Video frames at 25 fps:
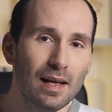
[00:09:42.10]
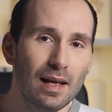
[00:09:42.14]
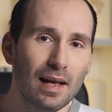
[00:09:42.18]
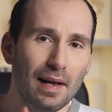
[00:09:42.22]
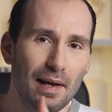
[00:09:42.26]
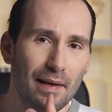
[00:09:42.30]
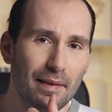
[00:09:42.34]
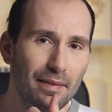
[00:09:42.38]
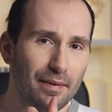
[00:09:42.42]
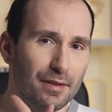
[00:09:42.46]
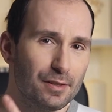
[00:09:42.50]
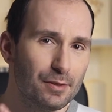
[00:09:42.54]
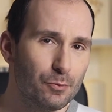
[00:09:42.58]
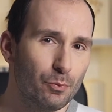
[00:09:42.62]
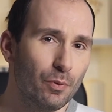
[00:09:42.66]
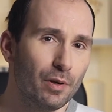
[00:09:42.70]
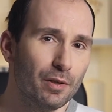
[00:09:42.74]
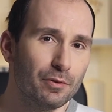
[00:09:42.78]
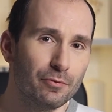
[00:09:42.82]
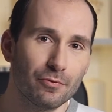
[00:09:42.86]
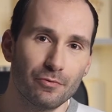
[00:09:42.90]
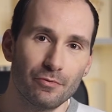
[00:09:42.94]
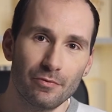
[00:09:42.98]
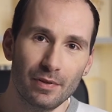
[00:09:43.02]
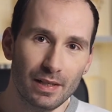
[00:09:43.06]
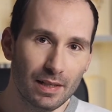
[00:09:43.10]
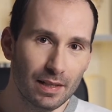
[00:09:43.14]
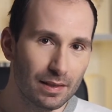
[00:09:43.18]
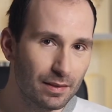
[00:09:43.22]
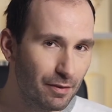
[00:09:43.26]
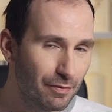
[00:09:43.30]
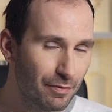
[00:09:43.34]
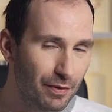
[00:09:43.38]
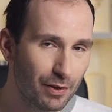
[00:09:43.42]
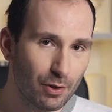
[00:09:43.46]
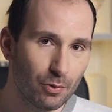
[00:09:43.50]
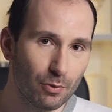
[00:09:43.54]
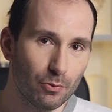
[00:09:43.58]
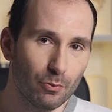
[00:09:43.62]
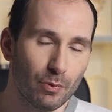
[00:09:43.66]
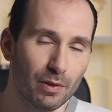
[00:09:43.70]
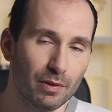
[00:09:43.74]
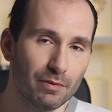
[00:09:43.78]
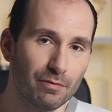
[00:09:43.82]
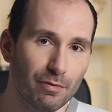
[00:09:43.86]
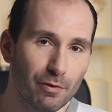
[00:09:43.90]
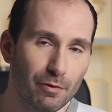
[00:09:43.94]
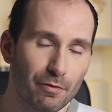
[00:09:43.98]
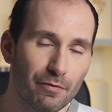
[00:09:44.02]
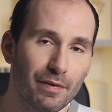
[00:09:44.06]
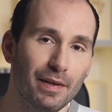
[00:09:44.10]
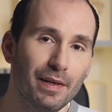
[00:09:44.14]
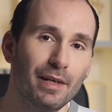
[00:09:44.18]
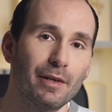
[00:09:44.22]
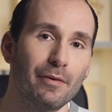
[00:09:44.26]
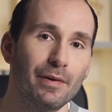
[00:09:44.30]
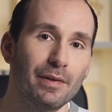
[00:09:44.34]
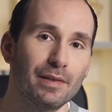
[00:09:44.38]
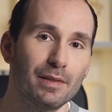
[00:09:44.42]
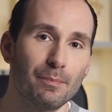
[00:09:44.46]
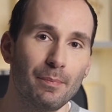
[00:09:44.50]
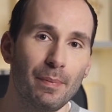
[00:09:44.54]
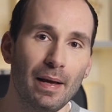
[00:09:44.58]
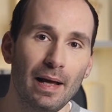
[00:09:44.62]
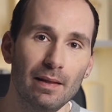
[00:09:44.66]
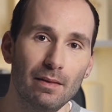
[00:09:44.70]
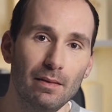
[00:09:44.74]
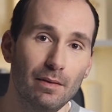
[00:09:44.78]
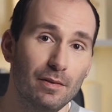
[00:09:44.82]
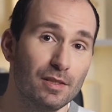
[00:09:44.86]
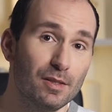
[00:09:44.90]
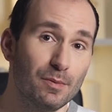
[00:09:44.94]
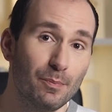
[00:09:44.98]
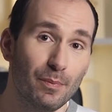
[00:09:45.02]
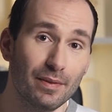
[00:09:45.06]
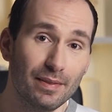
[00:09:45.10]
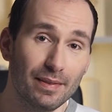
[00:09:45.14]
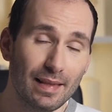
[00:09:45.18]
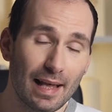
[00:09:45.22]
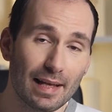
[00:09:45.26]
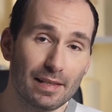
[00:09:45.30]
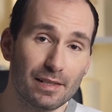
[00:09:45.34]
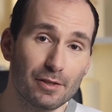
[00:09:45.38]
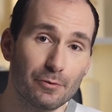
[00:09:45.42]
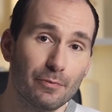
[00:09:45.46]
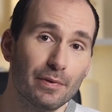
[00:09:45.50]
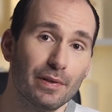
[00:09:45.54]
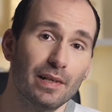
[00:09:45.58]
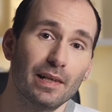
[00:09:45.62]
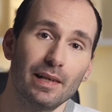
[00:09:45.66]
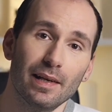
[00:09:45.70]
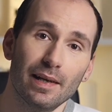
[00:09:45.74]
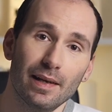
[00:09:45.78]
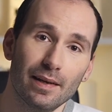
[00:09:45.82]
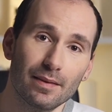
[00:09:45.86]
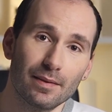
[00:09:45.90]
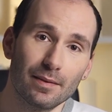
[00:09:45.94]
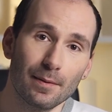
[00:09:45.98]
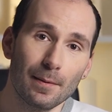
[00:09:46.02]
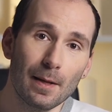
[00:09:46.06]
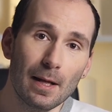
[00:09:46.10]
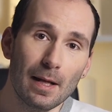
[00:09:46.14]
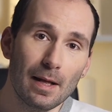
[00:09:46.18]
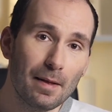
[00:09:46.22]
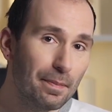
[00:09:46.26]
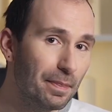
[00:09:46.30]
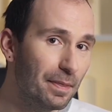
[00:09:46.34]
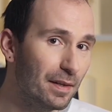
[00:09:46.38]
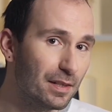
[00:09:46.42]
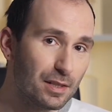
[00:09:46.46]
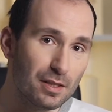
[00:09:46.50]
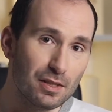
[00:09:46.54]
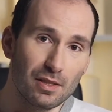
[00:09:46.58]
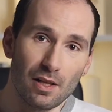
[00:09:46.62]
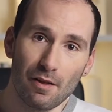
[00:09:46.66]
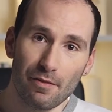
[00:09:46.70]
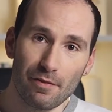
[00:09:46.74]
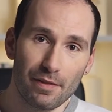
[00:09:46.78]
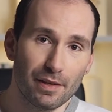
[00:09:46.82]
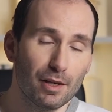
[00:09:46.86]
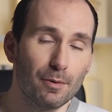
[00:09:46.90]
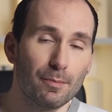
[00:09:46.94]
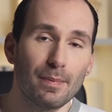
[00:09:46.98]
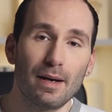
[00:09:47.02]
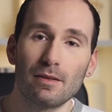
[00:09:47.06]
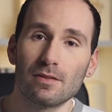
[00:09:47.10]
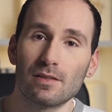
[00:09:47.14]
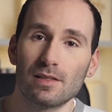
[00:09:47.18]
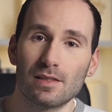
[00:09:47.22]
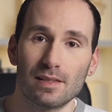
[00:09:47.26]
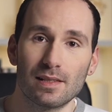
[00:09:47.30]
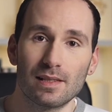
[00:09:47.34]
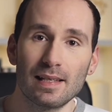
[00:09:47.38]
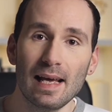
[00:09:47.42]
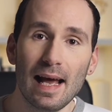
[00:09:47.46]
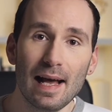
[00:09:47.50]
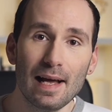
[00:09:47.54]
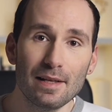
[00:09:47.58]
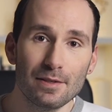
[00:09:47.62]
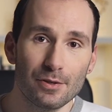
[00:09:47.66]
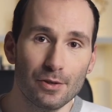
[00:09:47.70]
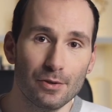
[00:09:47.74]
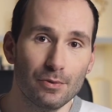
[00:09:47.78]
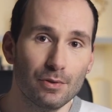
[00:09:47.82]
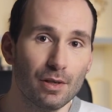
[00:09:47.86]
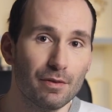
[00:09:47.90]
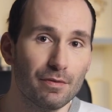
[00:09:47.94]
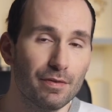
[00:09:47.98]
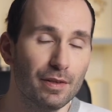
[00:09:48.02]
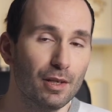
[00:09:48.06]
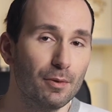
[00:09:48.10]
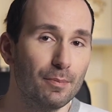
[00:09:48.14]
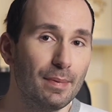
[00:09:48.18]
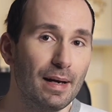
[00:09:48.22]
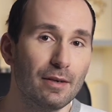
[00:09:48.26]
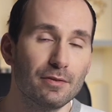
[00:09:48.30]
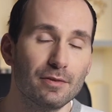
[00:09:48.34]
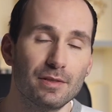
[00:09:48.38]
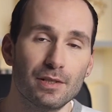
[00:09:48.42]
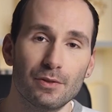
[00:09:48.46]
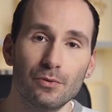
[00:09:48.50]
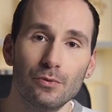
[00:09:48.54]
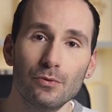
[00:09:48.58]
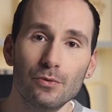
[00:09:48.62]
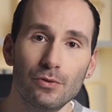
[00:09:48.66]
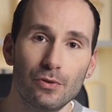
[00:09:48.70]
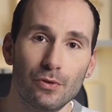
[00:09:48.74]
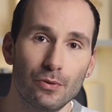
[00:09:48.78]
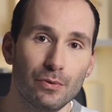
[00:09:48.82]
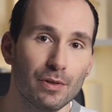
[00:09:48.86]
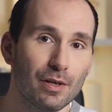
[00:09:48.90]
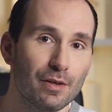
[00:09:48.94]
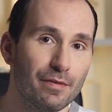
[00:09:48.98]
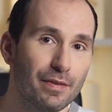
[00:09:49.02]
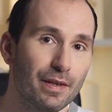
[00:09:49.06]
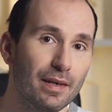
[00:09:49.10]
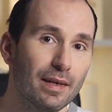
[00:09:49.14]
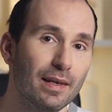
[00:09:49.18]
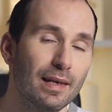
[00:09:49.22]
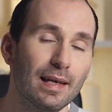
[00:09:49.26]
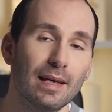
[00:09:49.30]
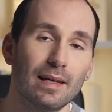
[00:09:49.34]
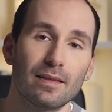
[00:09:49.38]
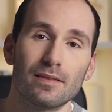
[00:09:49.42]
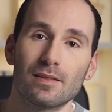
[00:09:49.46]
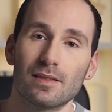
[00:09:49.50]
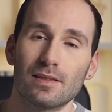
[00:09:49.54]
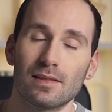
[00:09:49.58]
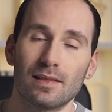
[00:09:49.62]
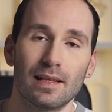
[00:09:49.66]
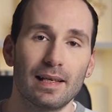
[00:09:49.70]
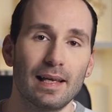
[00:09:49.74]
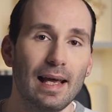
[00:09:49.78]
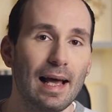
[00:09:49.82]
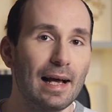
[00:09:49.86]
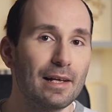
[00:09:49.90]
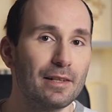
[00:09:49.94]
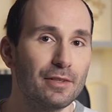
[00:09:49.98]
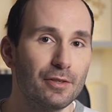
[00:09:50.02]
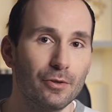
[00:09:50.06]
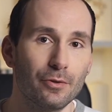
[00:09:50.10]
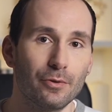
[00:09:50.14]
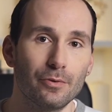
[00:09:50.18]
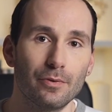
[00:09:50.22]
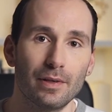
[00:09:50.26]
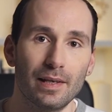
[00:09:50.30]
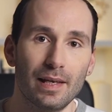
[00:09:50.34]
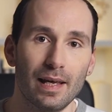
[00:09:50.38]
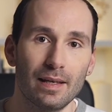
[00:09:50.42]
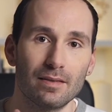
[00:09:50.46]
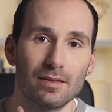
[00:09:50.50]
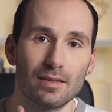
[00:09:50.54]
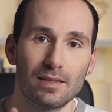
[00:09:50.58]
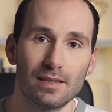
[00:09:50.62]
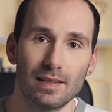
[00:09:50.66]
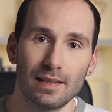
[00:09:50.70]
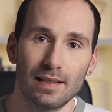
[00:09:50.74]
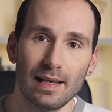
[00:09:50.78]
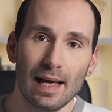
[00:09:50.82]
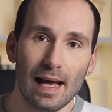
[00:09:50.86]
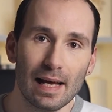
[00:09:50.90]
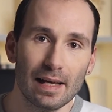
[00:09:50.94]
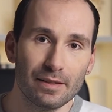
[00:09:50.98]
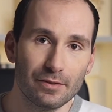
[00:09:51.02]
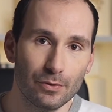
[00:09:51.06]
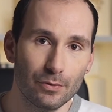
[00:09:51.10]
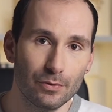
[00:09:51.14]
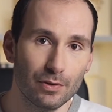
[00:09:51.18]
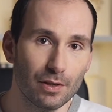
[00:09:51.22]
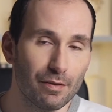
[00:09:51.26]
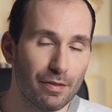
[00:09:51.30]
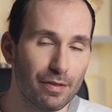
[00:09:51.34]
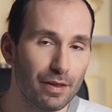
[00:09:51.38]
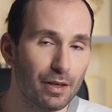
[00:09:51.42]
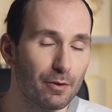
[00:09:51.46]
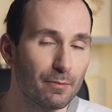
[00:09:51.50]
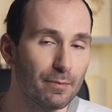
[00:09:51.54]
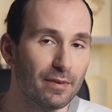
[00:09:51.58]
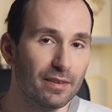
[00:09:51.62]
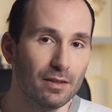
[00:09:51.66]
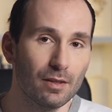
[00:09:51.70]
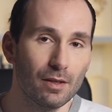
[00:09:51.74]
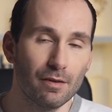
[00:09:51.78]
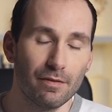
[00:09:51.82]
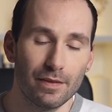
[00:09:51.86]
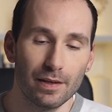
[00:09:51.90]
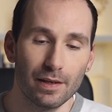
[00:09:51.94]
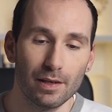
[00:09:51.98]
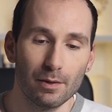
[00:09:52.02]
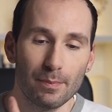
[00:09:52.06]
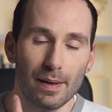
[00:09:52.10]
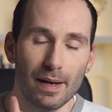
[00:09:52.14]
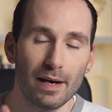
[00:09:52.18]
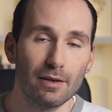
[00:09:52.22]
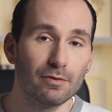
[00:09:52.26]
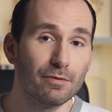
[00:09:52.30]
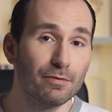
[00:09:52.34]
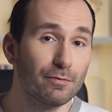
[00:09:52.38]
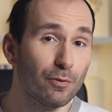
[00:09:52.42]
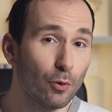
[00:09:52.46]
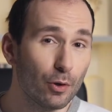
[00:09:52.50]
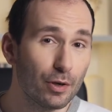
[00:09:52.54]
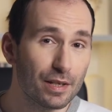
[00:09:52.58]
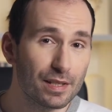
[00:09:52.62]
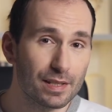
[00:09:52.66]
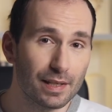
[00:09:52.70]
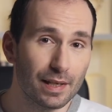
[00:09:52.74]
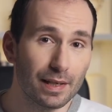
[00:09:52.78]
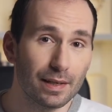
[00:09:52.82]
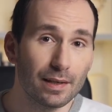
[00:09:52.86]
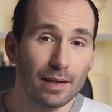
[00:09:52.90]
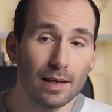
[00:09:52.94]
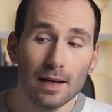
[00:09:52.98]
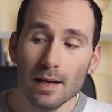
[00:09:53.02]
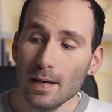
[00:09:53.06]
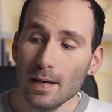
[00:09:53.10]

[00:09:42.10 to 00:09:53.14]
and there's one really difficult one for finger independence, but that's really it. There's nothing about staccato, nothing about tenuto, nothing against legato, against staccato, nothing about voicing.